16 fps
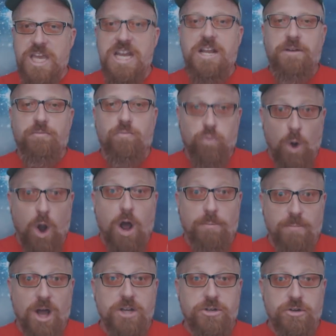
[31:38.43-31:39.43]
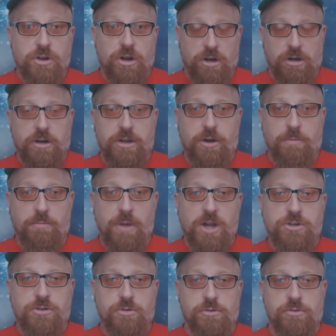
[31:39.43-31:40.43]
eating raw
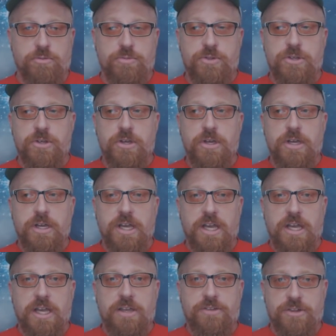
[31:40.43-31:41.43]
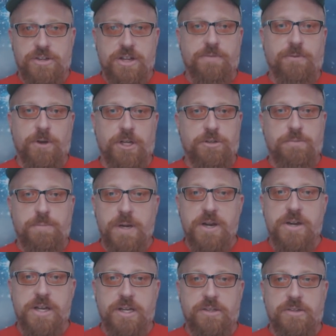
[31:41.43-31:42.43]
mushrooms is a different
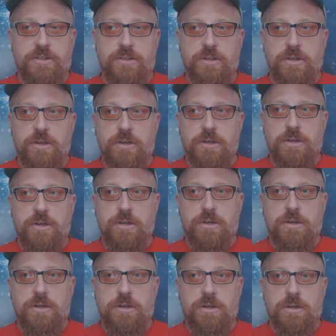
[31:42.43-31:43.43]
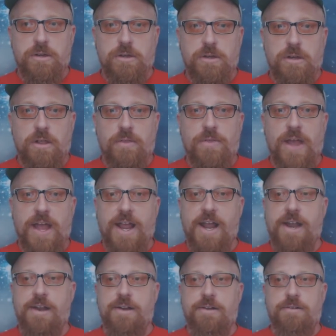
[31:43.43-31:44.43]
experience
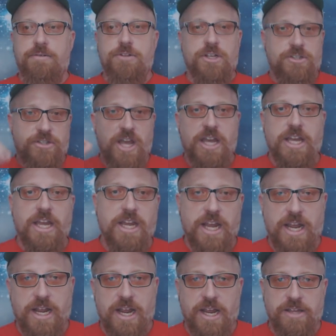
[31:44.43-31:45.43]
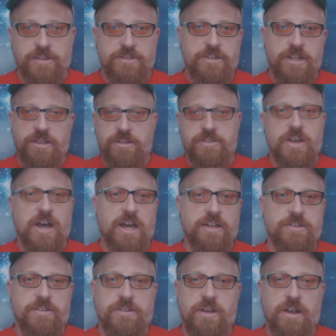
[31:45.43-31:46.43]
than just taking a
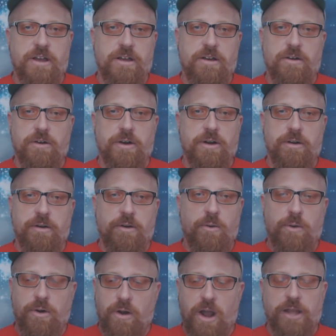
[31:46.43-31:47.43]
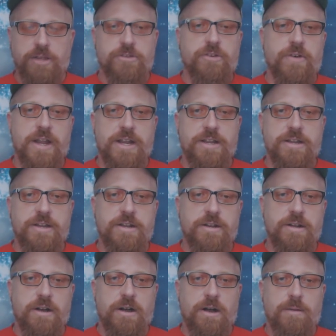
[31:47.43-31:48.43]
synthesized or
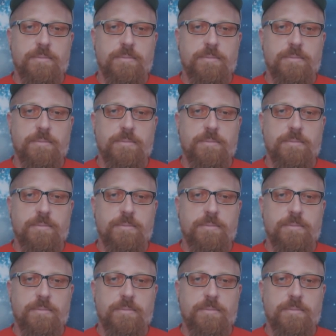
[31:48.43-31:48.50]
isolated